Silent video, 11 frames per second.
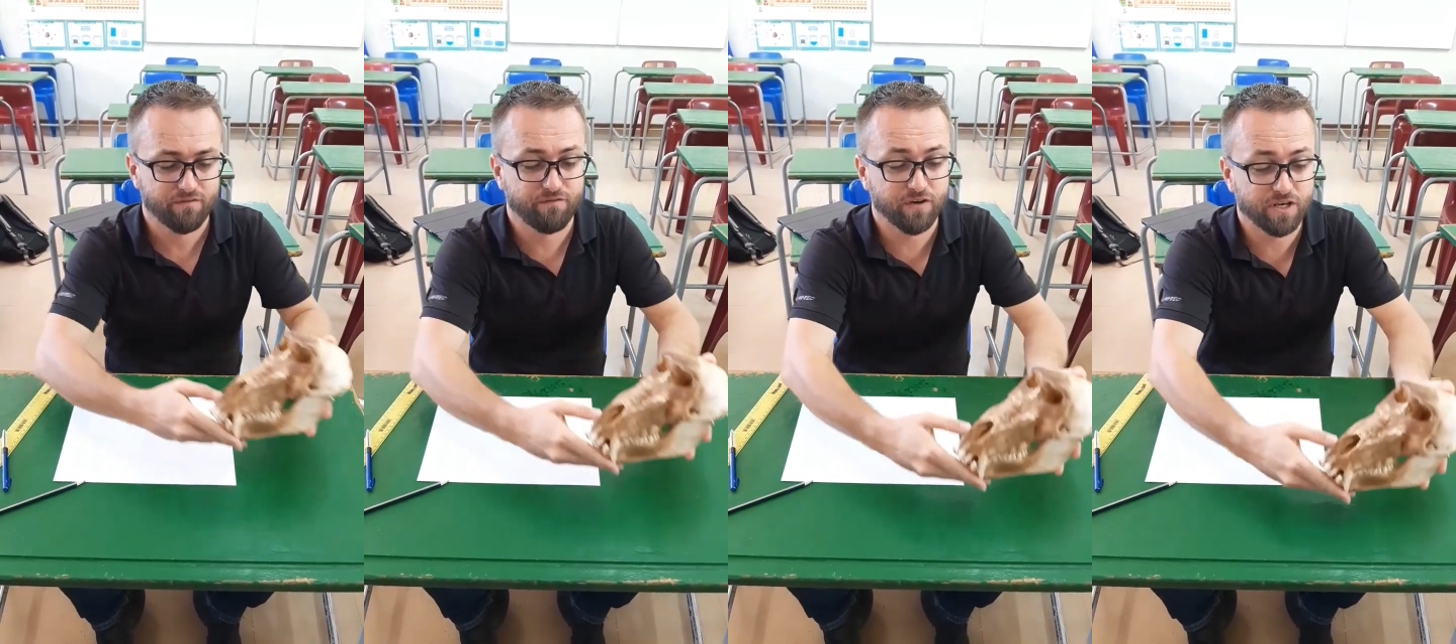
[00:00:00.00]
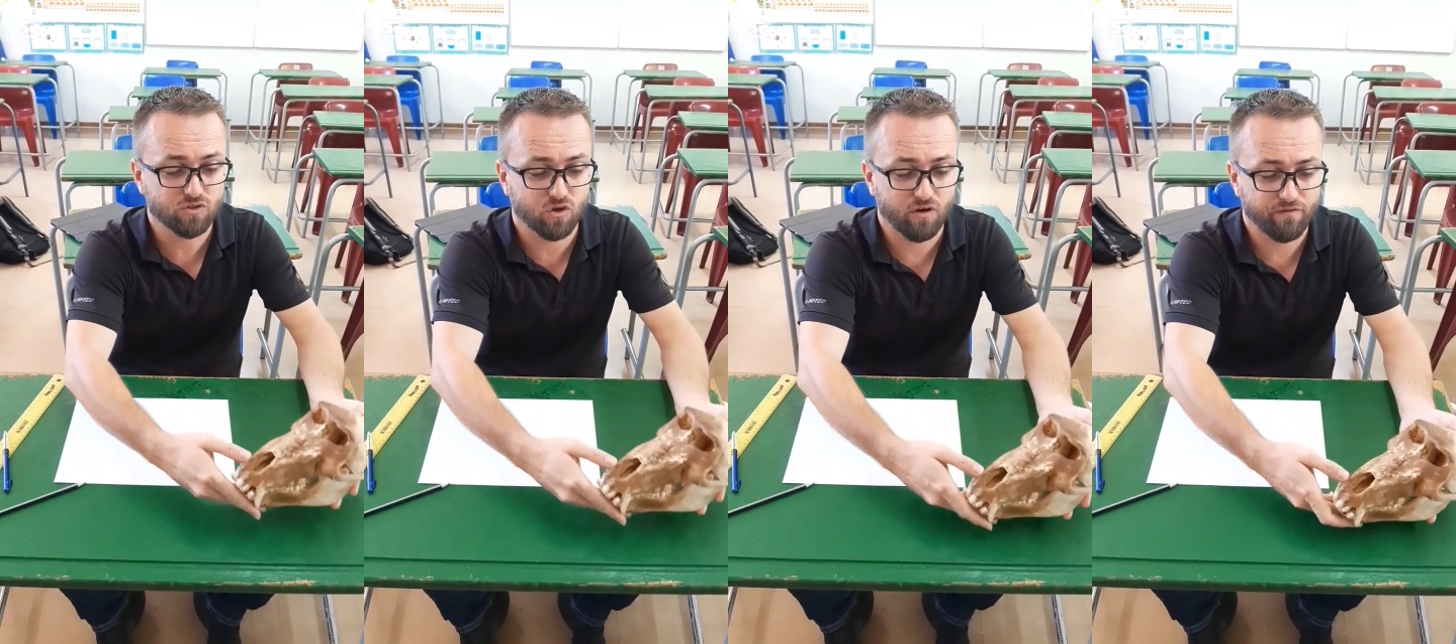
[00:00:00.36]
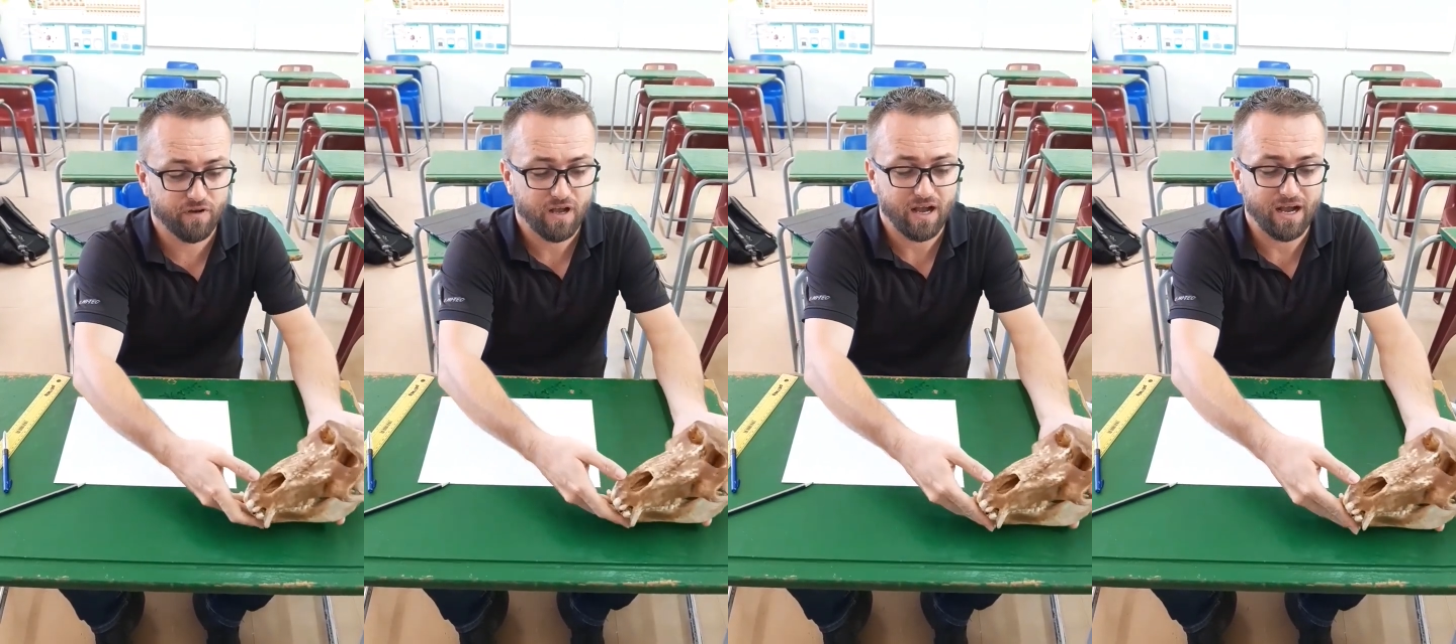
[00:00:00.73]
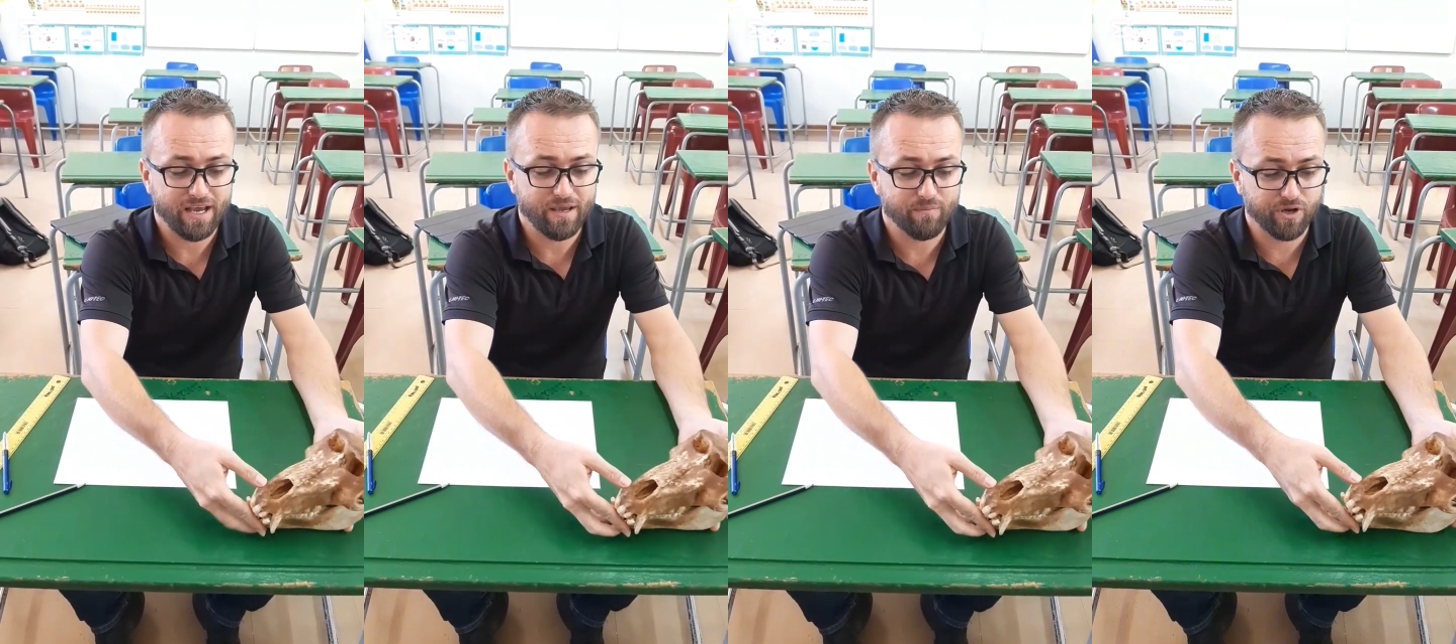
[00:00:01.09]
First off,
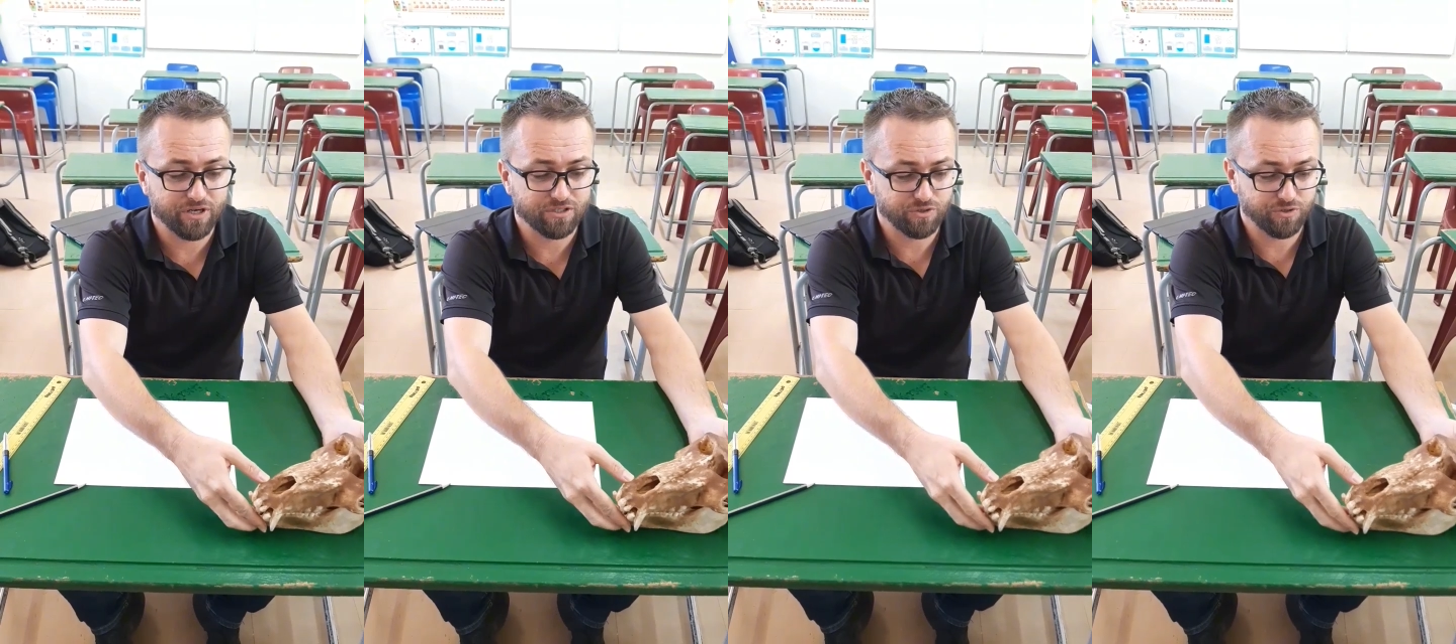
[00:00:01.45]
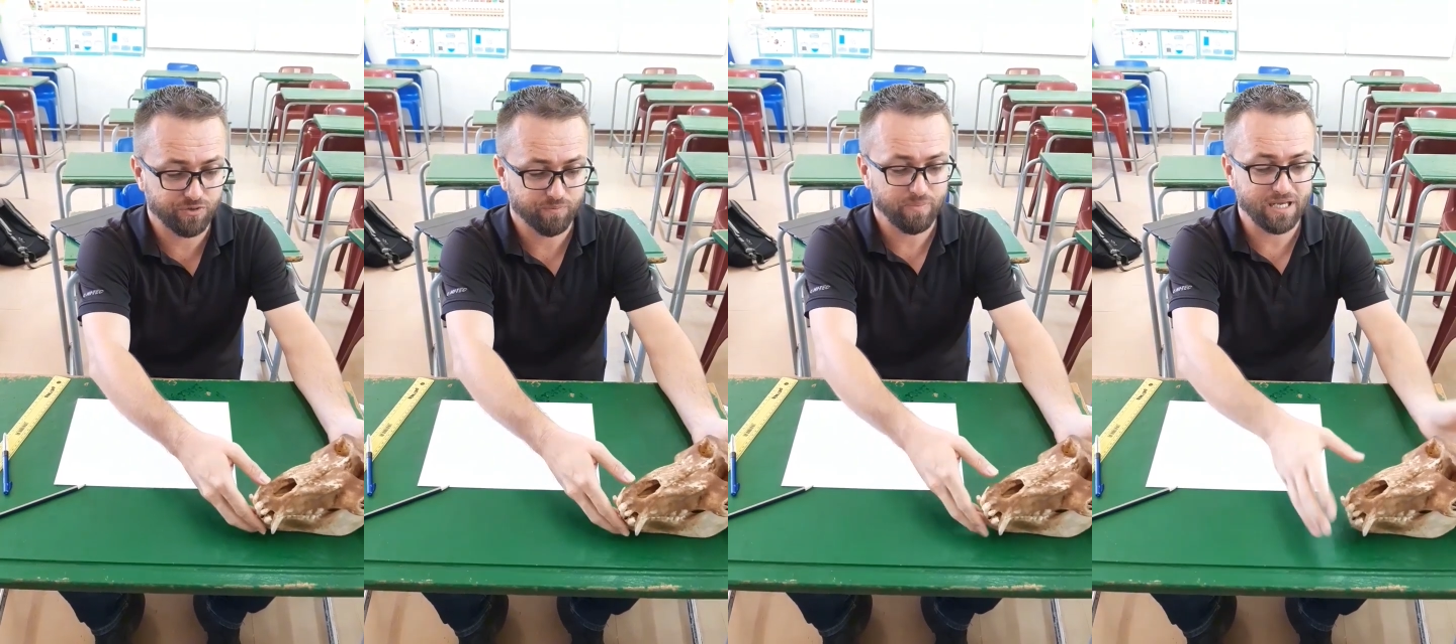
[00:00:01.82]
I am going to